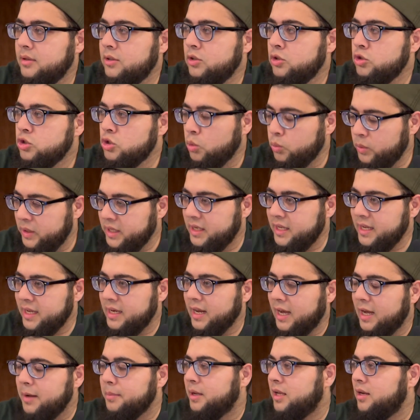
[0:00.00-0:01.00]
So we need
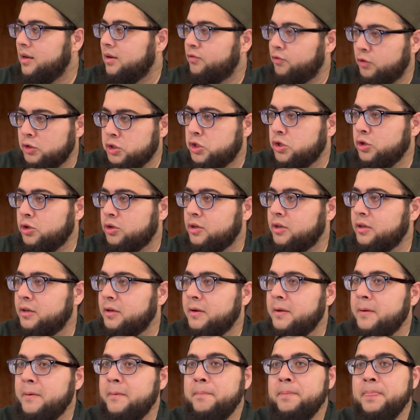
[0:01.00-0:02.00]
amal for sure.
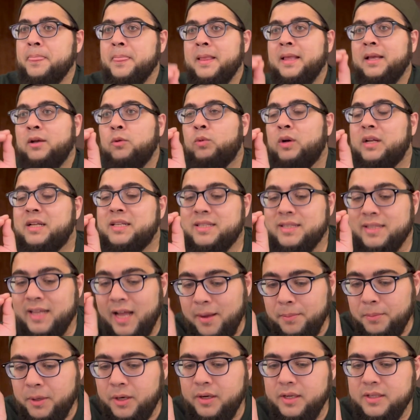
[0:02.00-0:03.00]
What
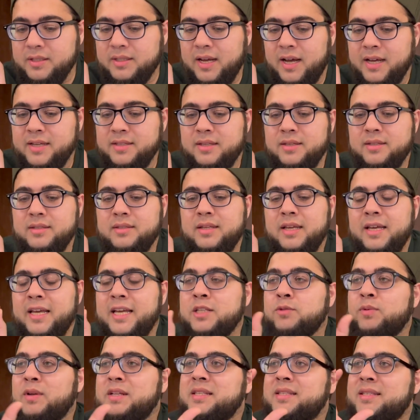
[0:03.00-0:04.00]
Islam criticizes
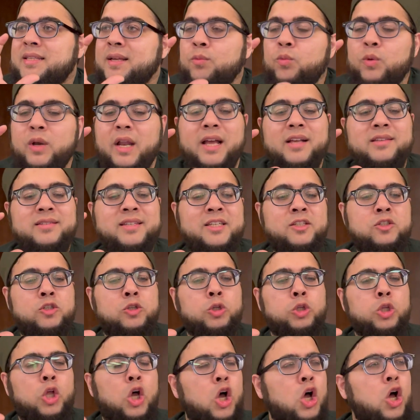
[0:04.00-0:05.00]
is when someone has these
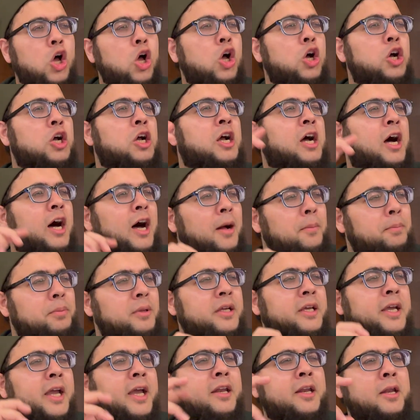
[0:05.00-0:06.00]
long,
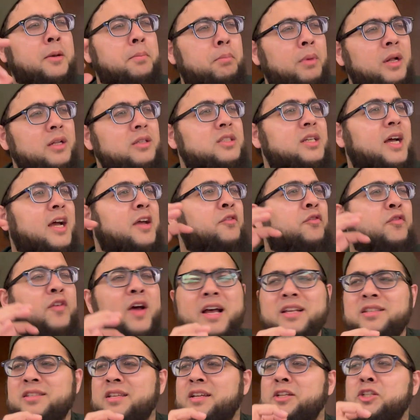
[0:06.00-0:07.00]
complicated,
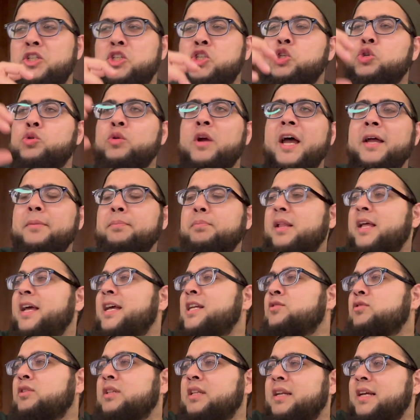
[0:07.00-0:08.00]
multifaceted strat
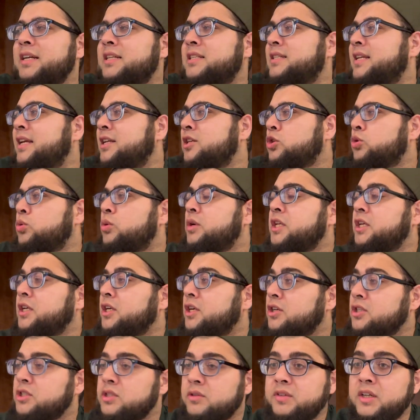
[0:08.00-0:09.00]
plans for the next 10, 20
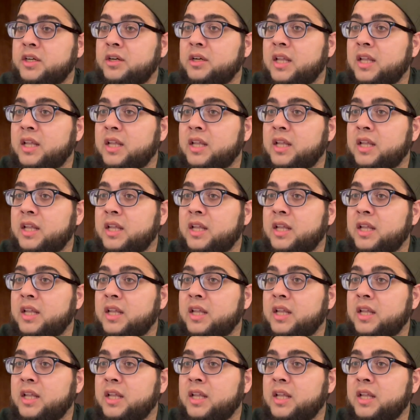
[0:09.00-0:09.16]
years of their